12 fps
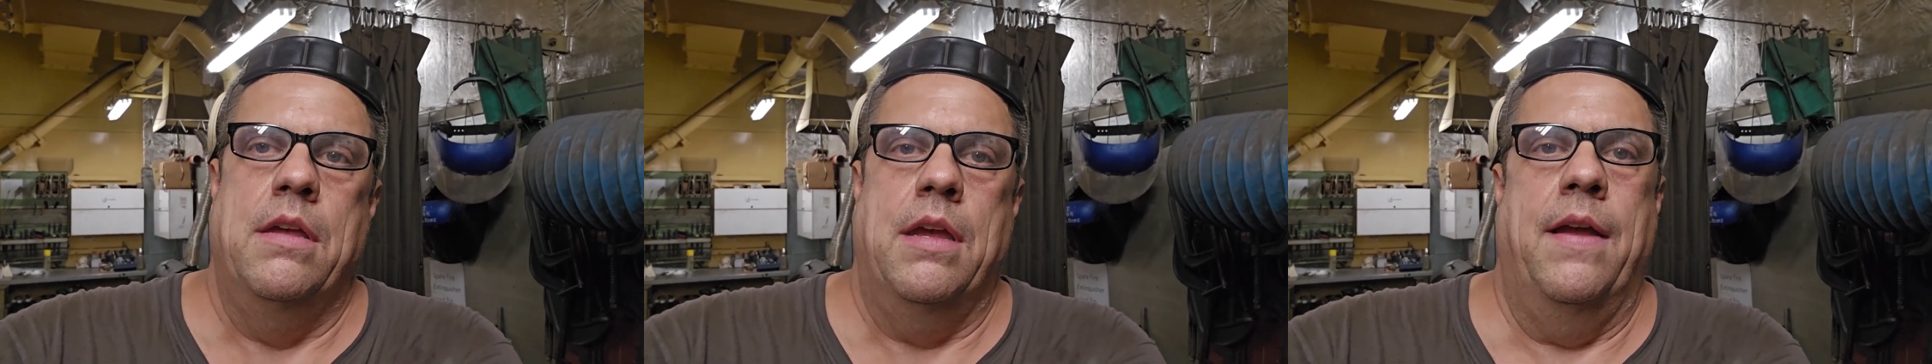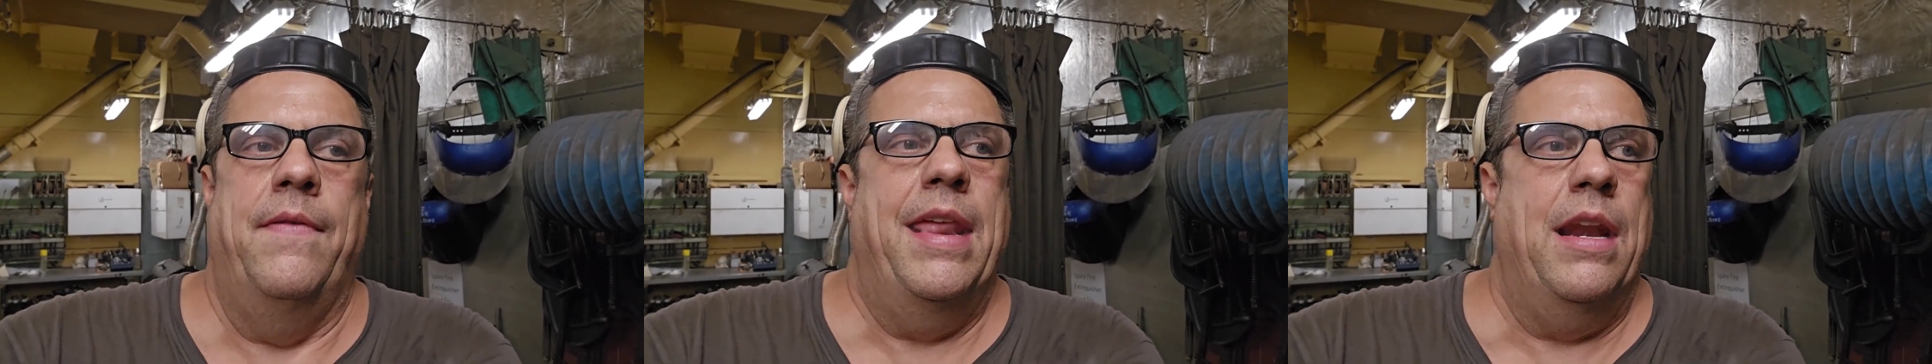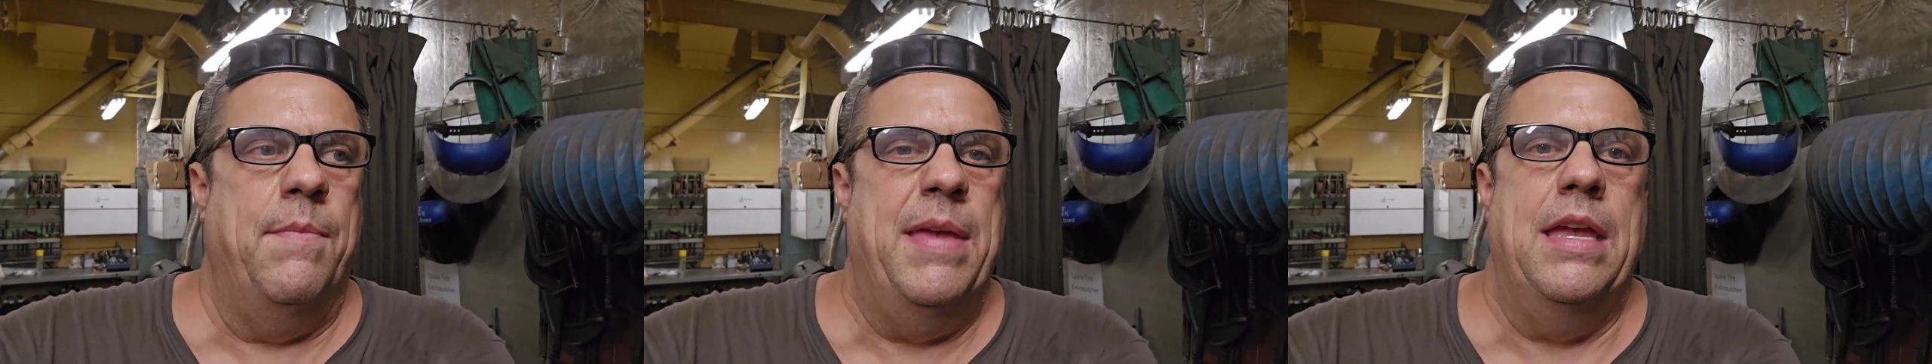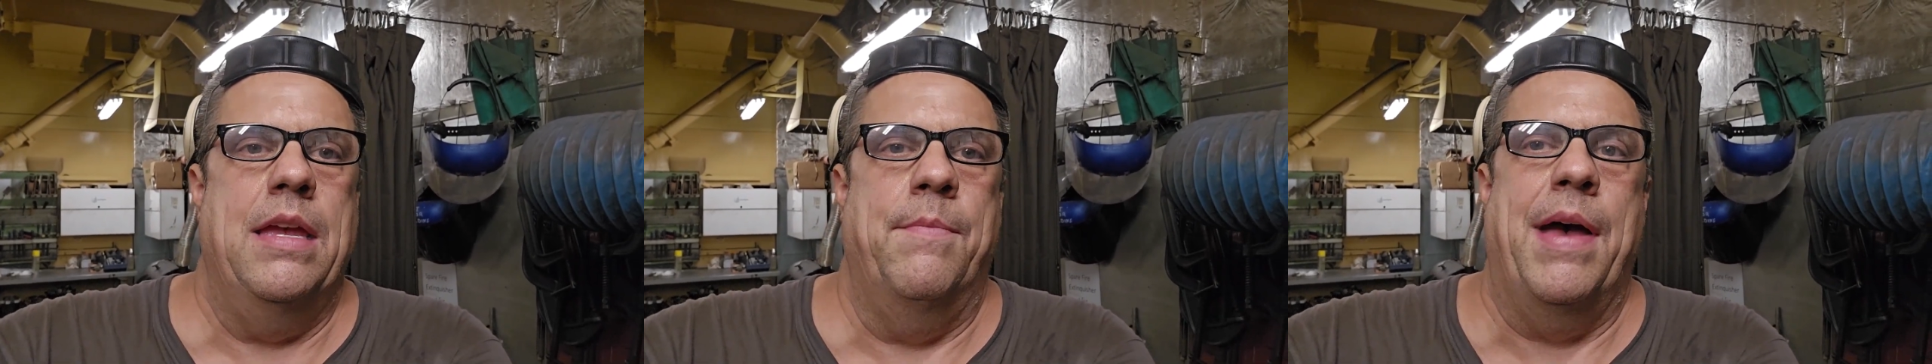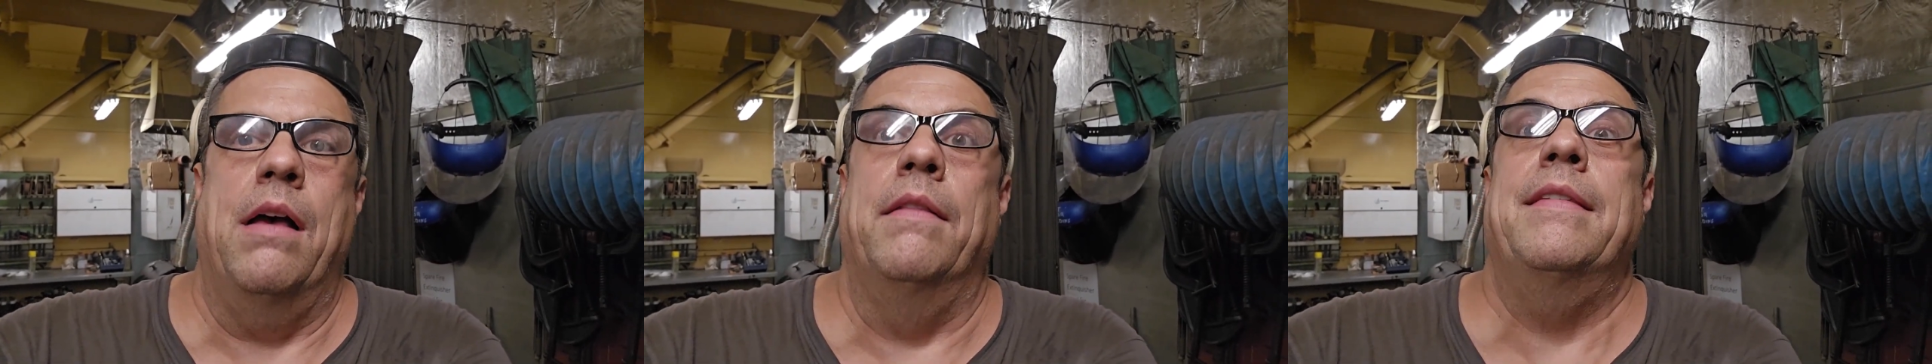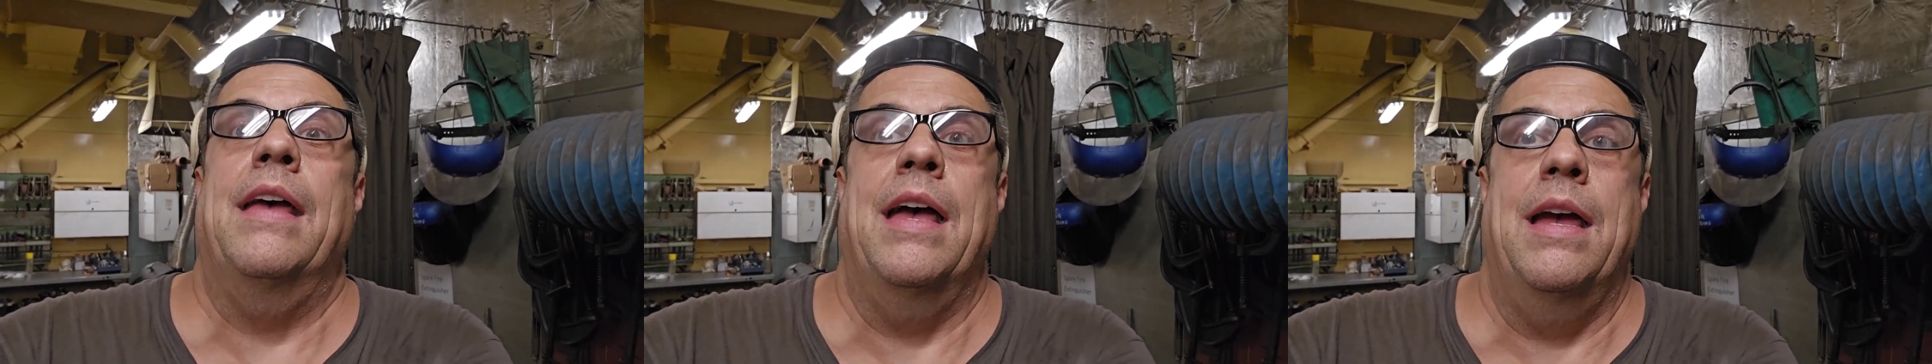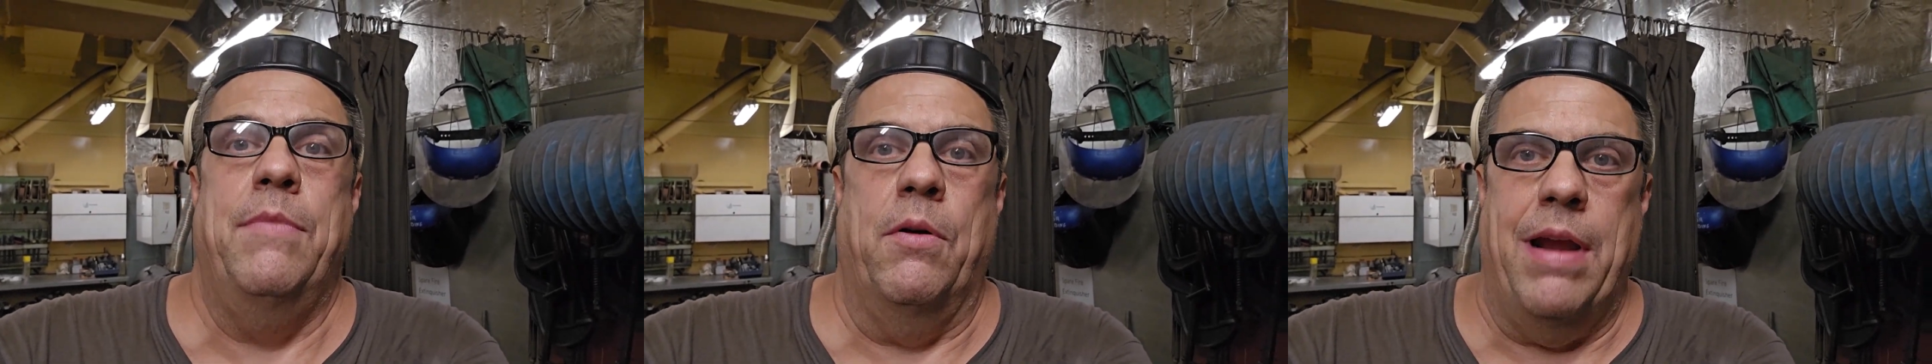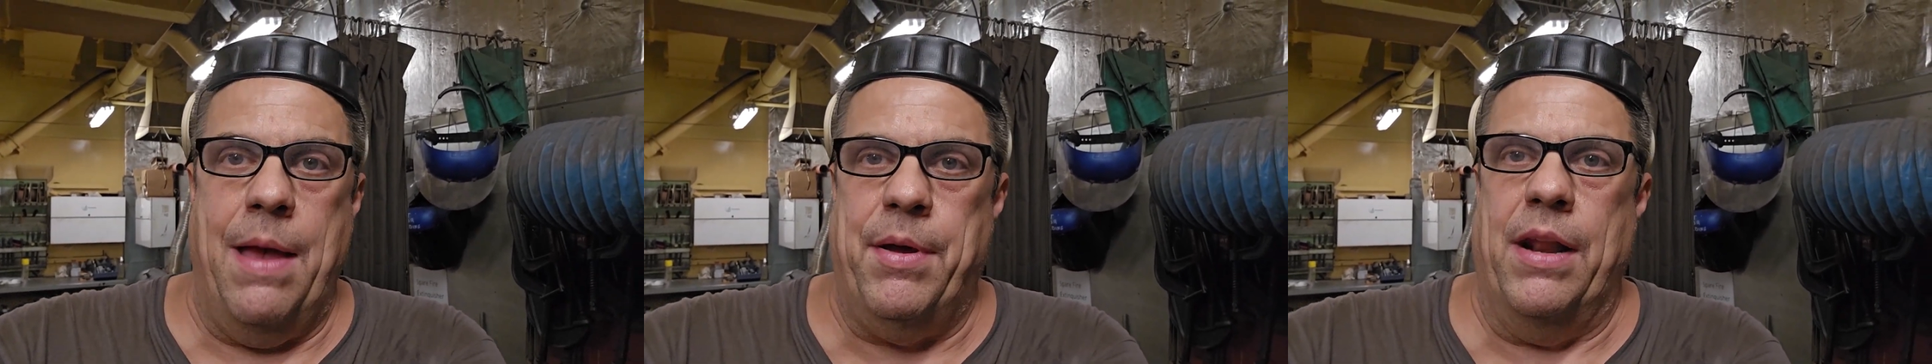and then it'll be about time to
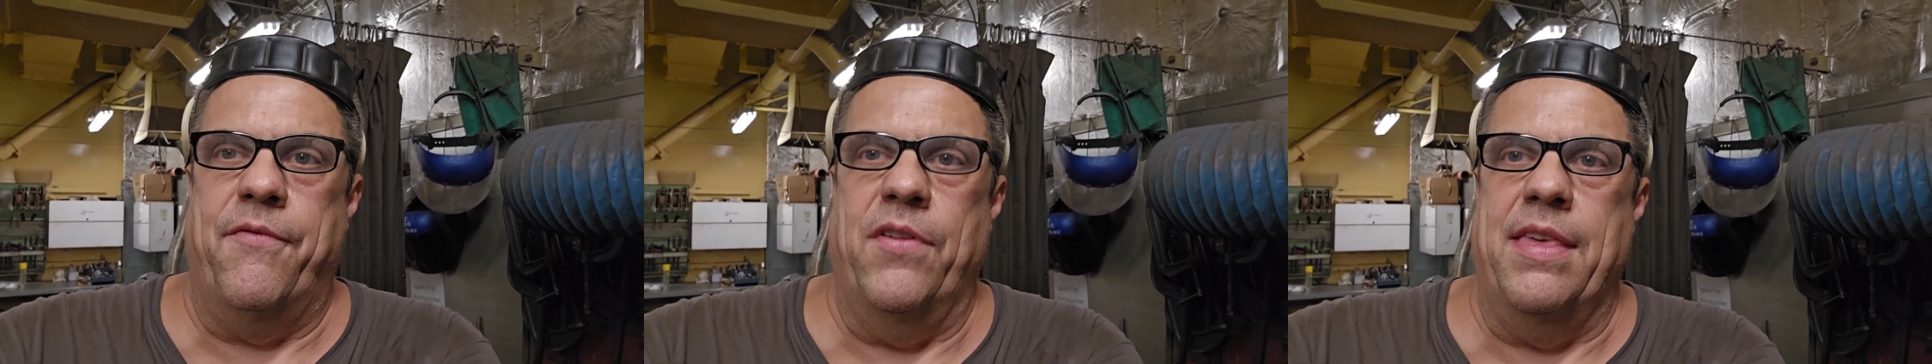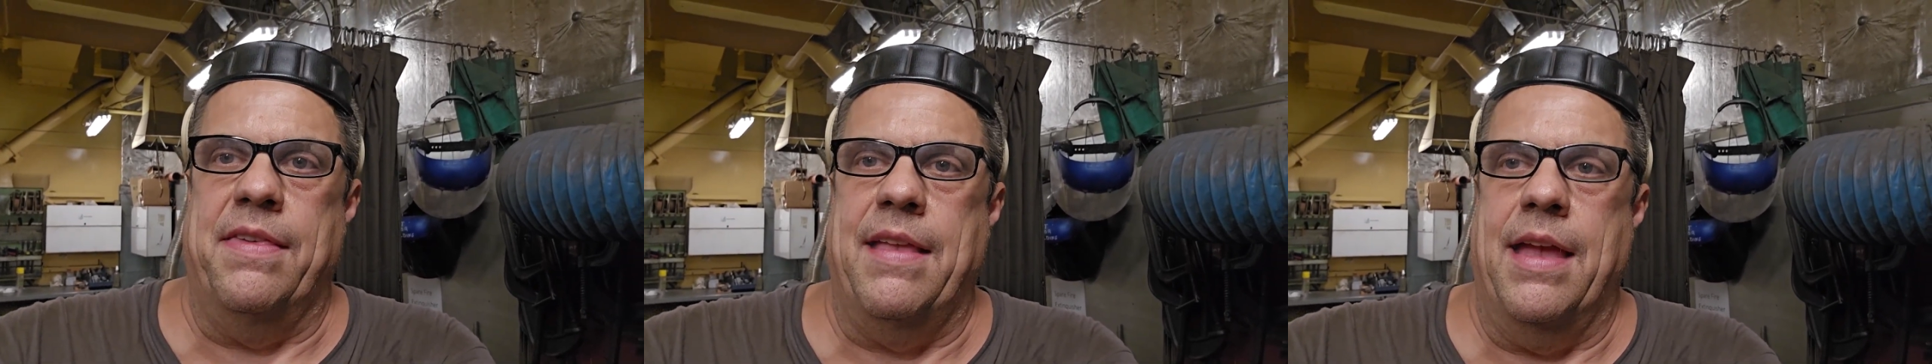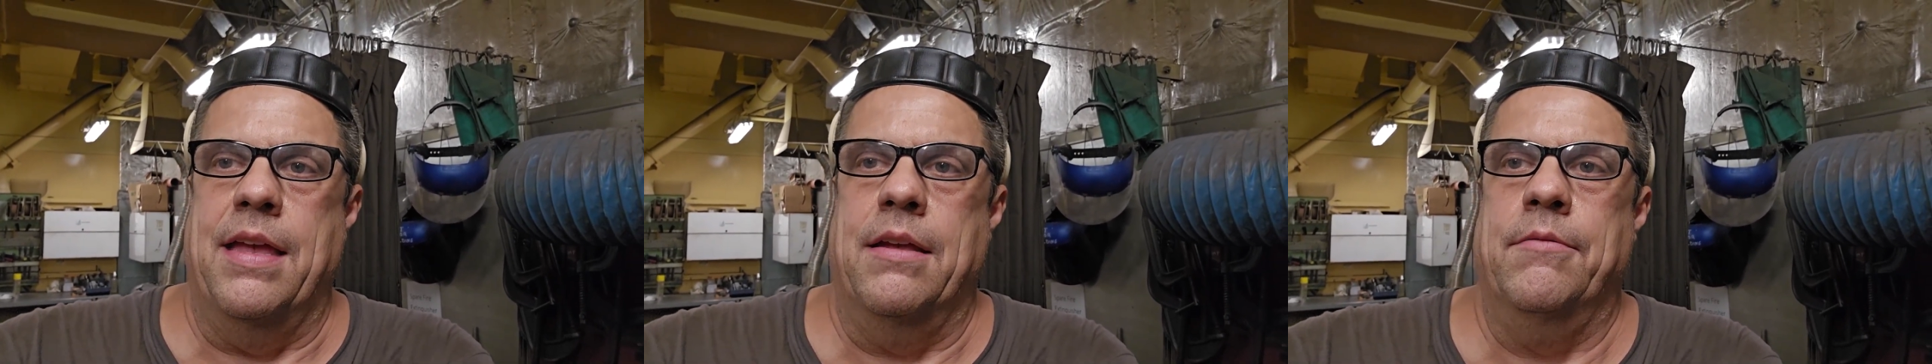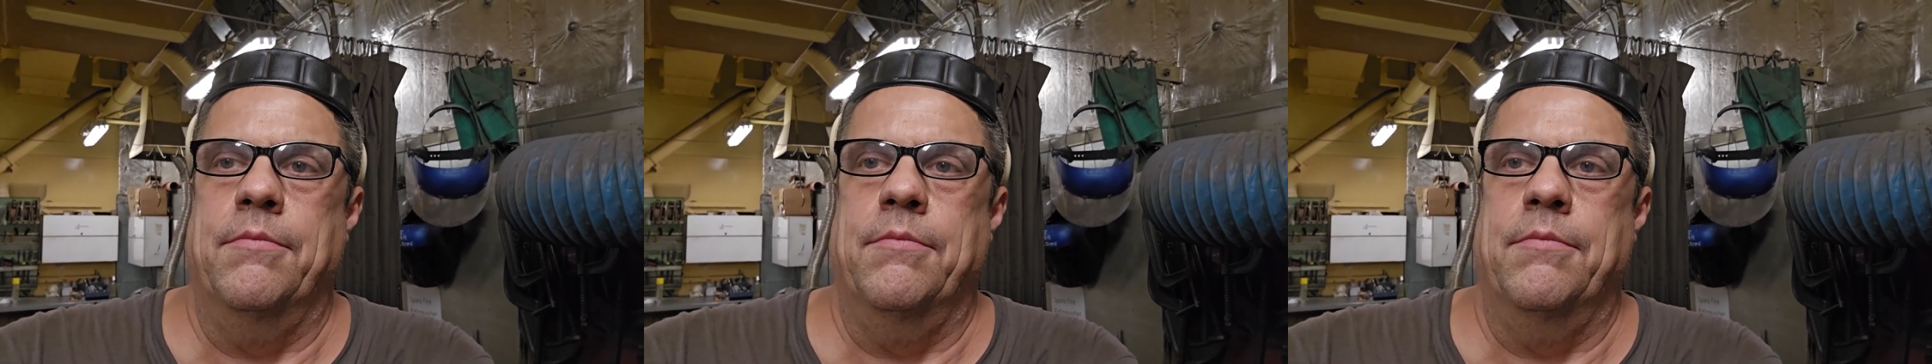wrap it up for this day.